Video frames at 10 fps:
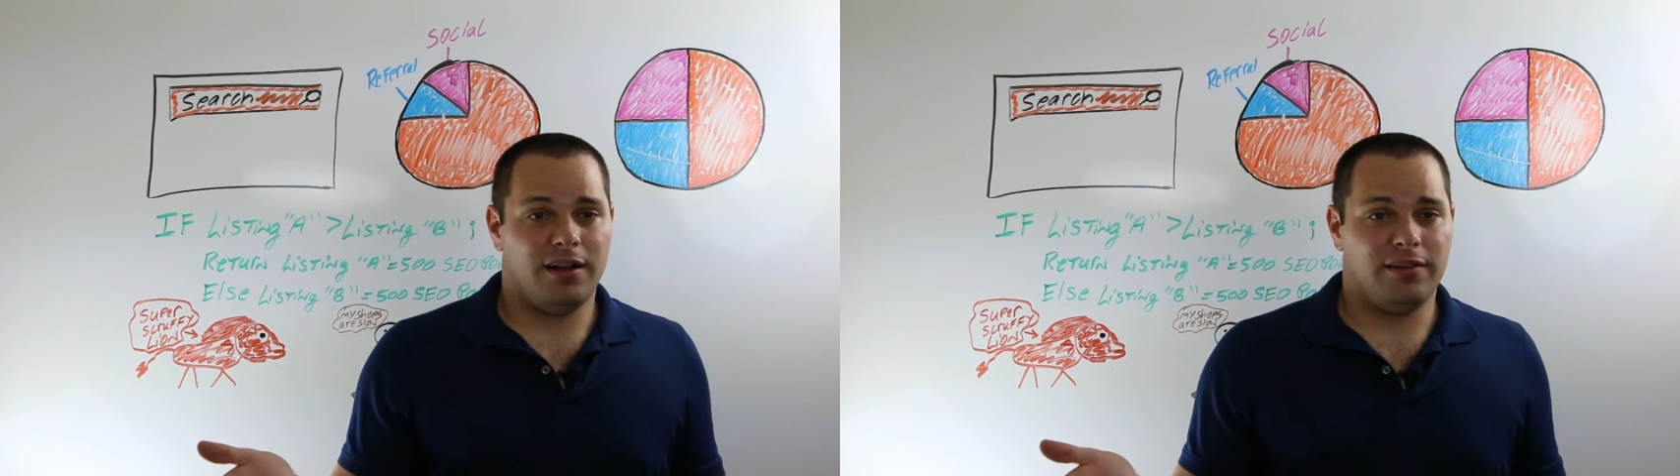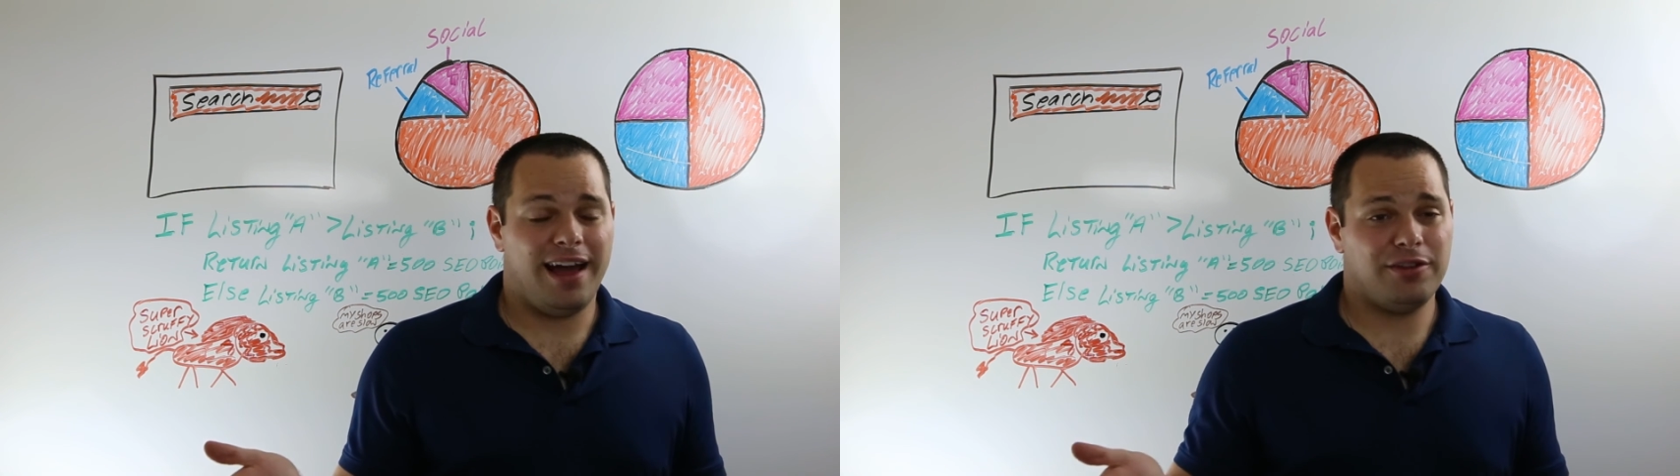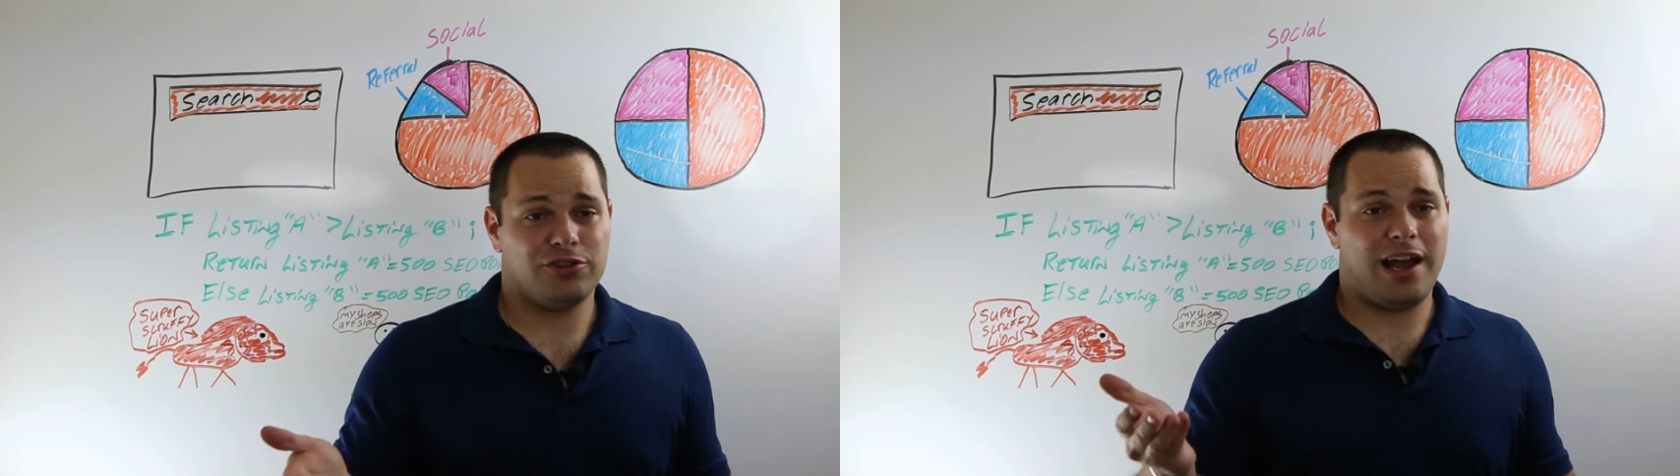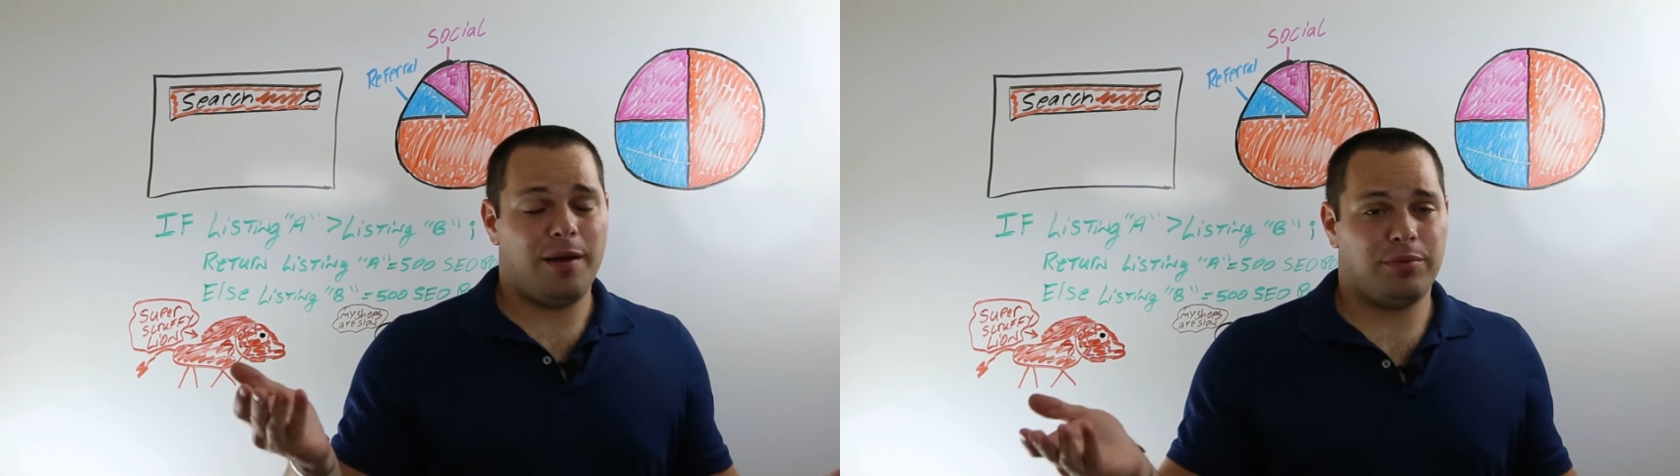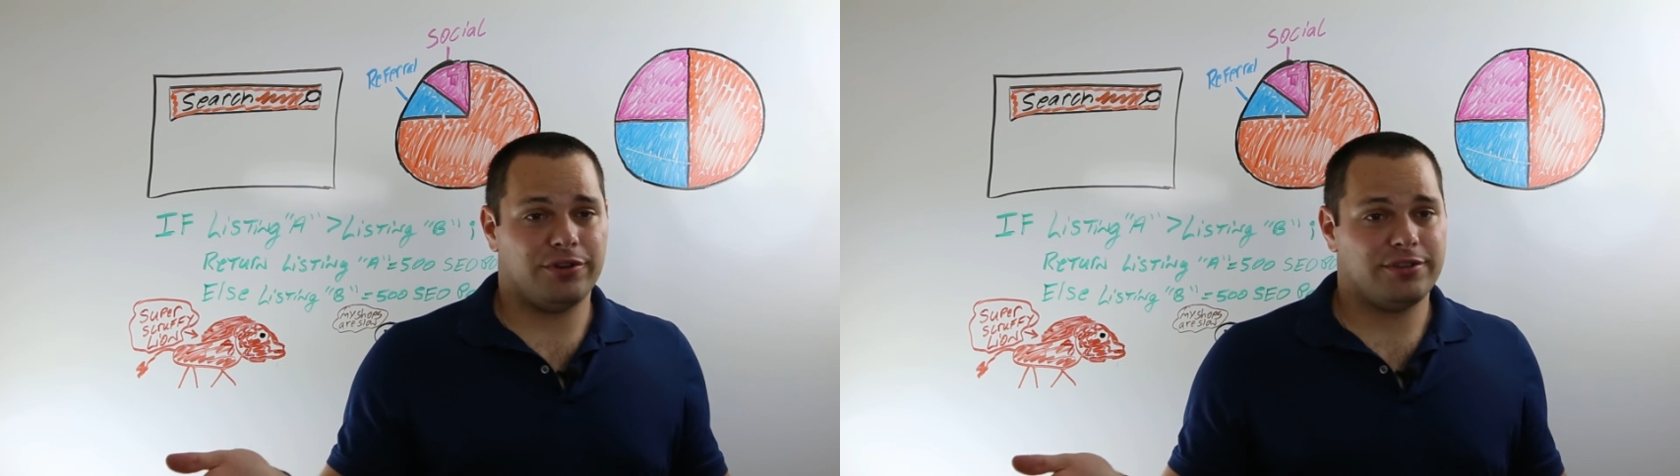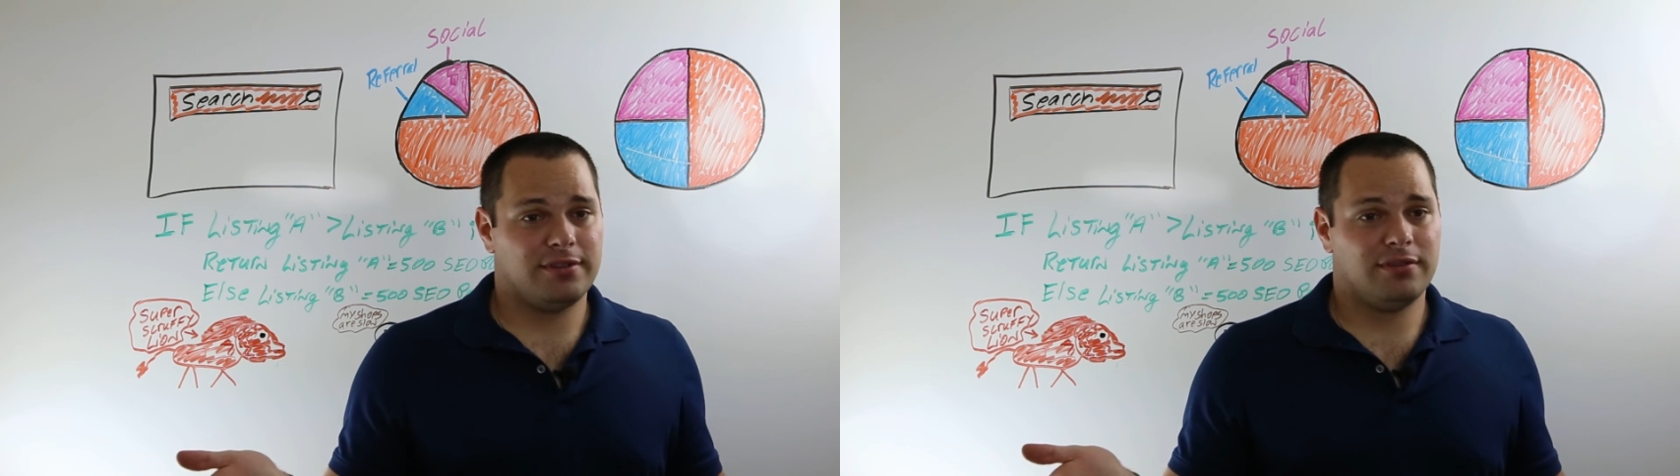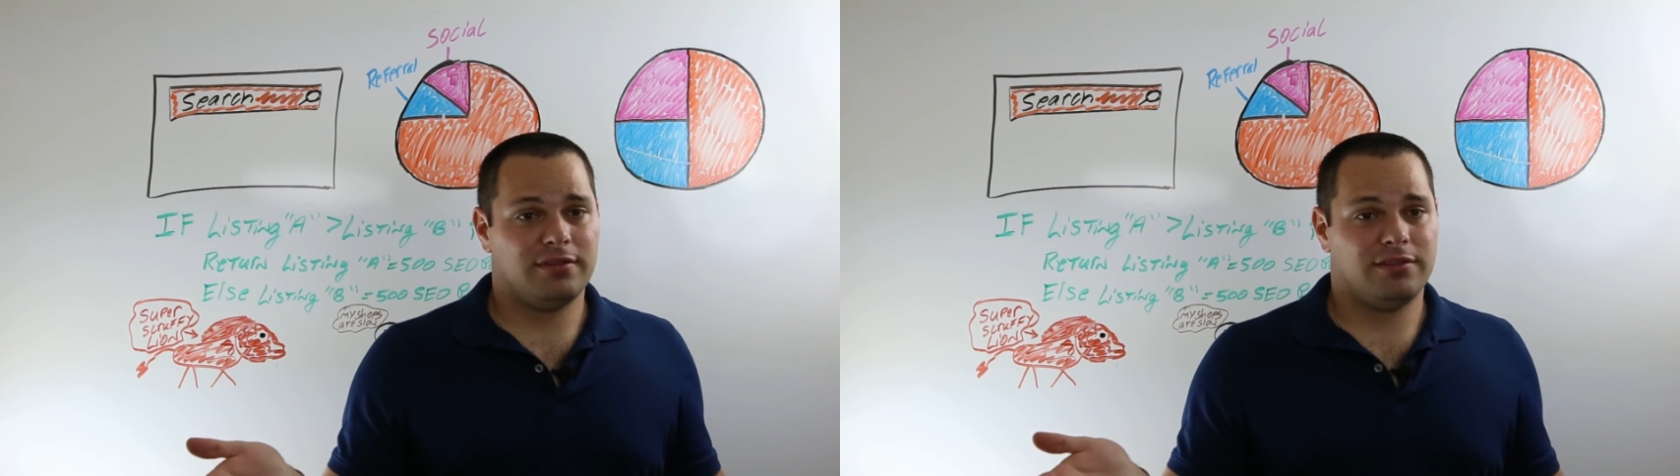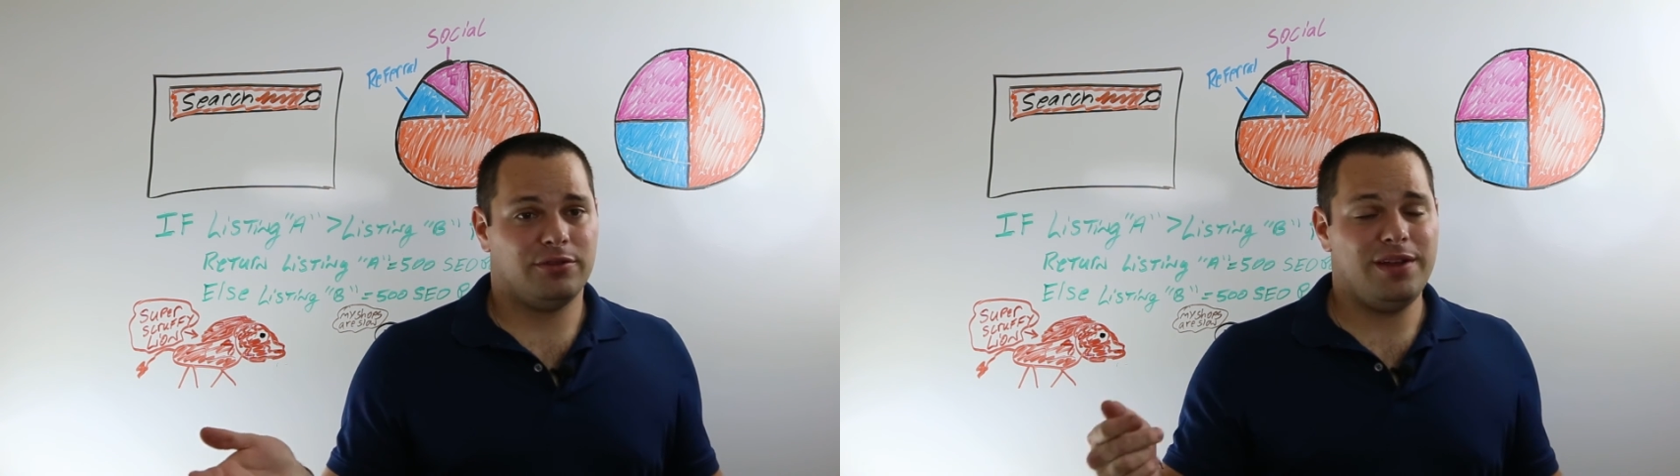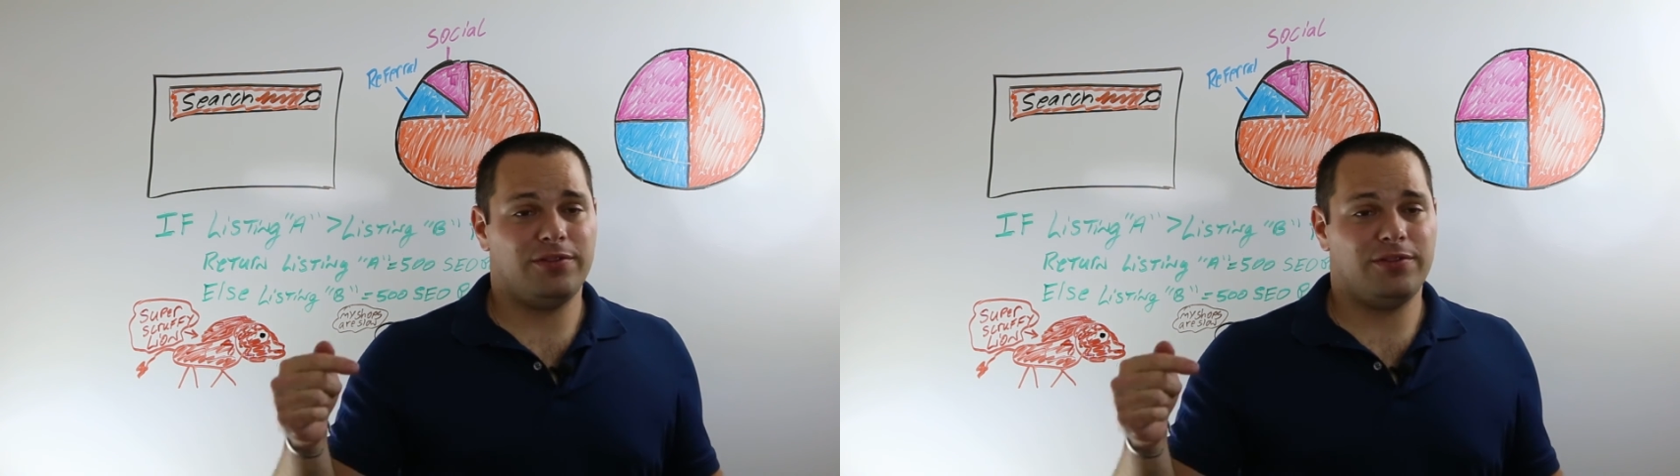a lot of the shoppers don't